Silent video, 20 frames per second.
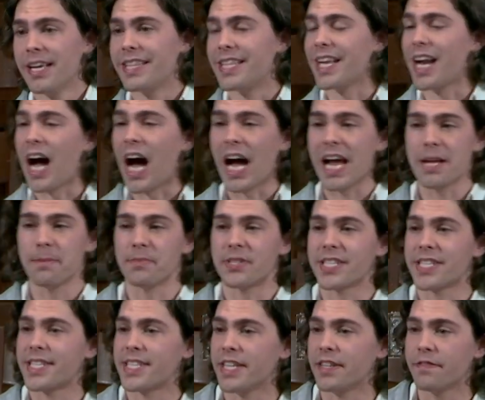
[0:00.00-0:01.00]
that I am
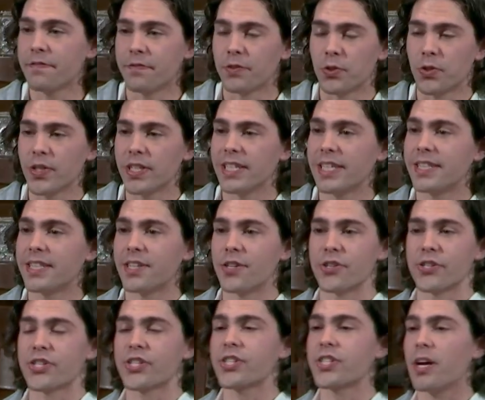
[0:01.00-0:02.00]
sinful, and that
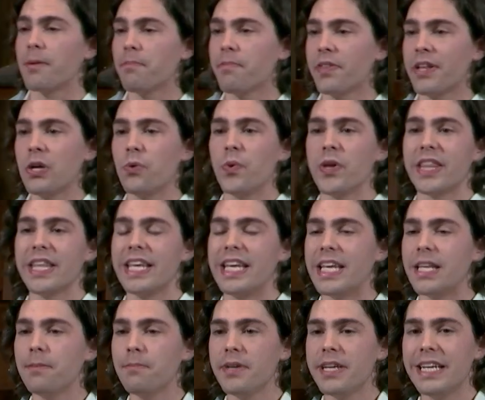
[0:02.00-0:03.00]
there is something
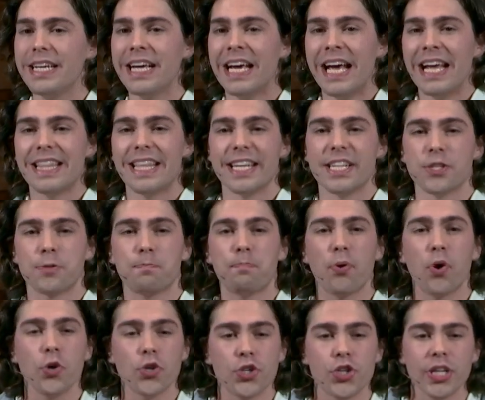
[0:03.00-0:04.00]
within me that is
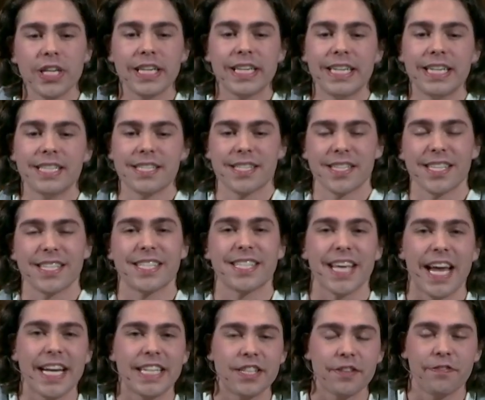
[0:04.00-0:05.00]
pushing against the
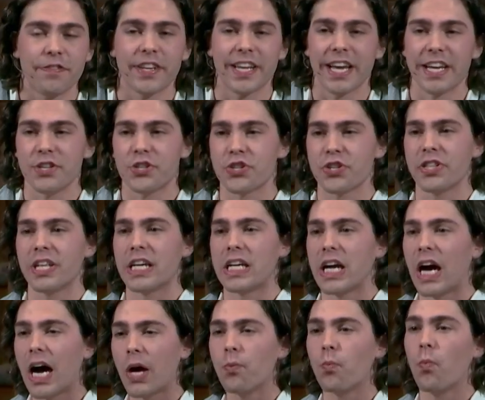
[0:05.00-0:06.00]
sanctification that
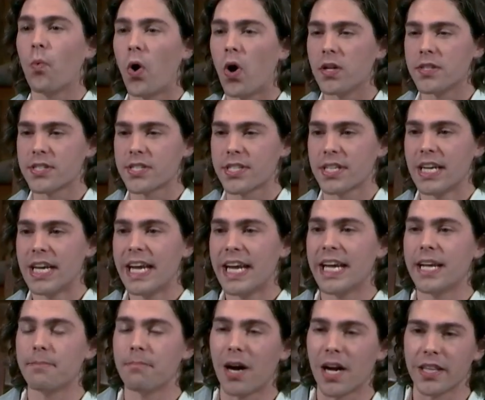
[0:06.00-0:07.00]
God wants
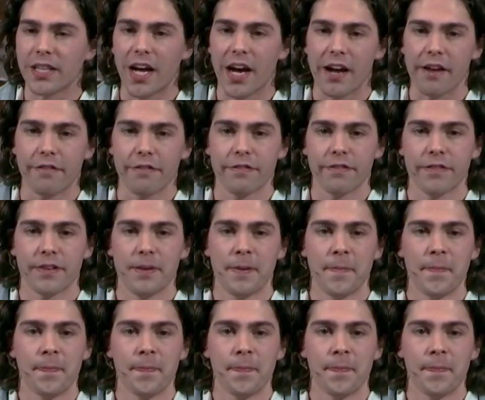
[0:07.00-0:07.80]
in my life.